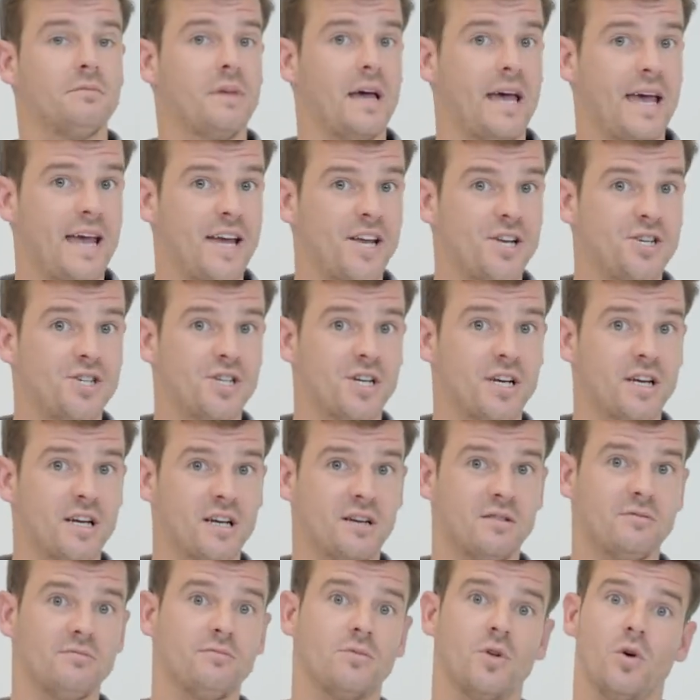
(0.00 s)

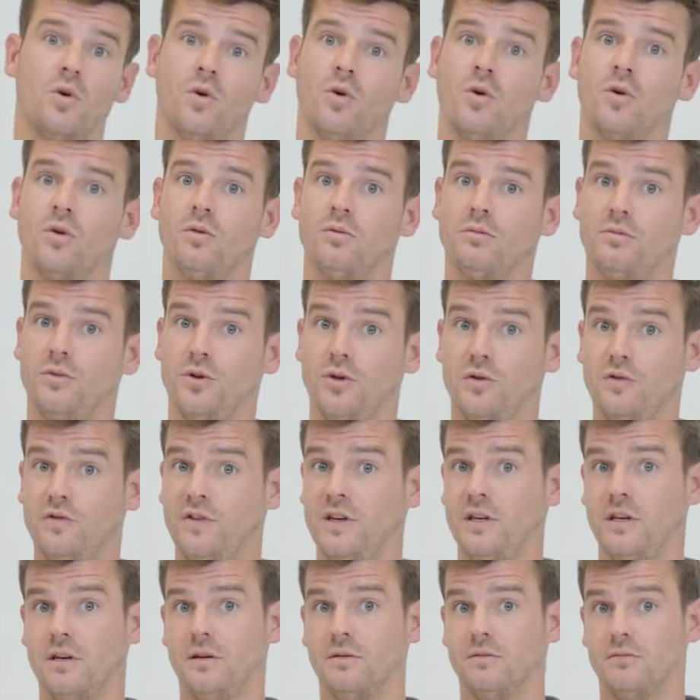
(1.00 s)
aging, or
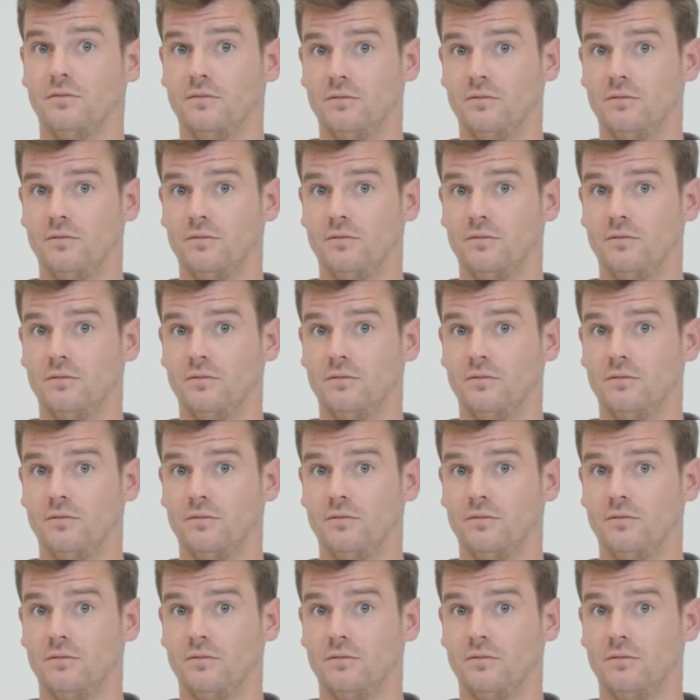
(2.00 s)
UV.